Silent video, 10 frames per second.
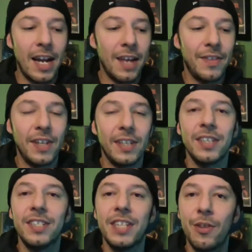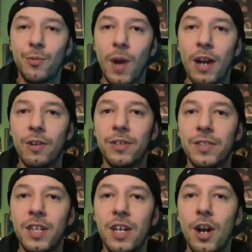and I think the Death
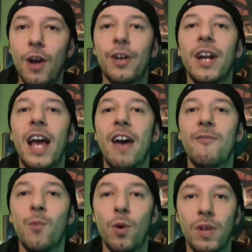Riders are gonna have more.